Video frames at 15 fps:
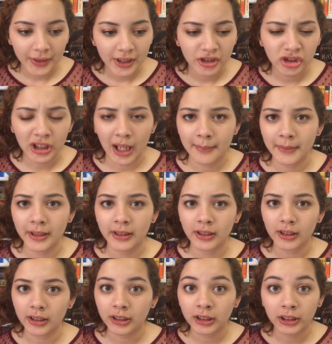Simon
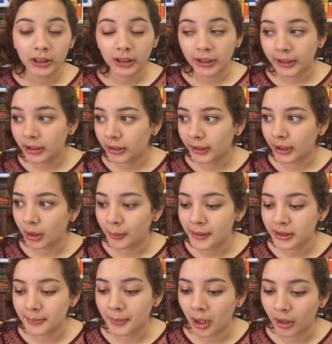clearly
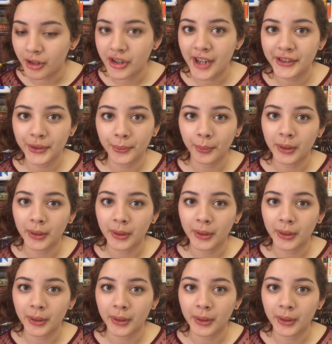always apologizes